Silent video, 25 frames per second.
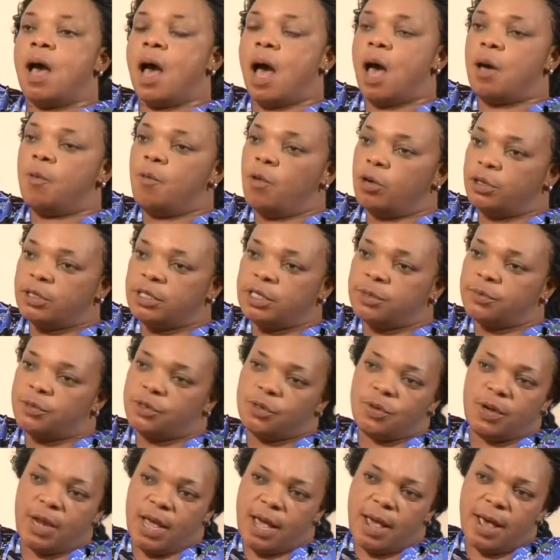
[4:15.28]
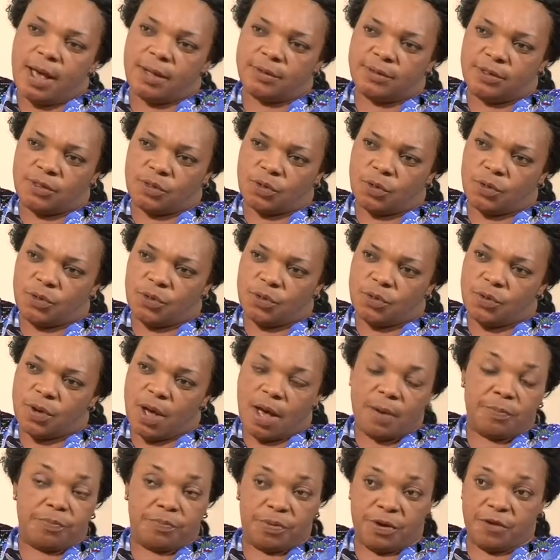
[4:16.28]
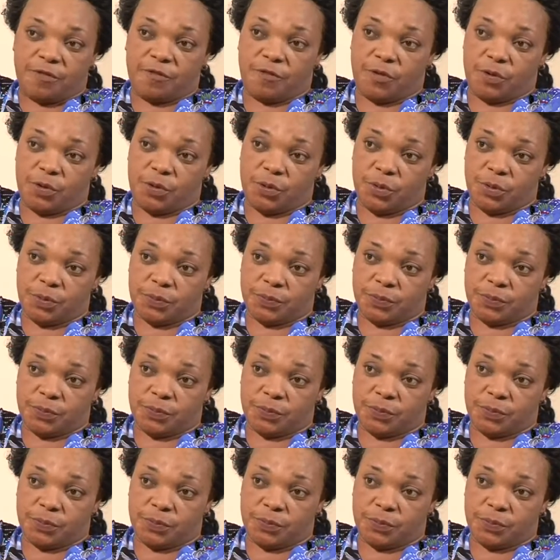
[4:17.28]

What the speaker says: I want him to lay hands on you and pray for you.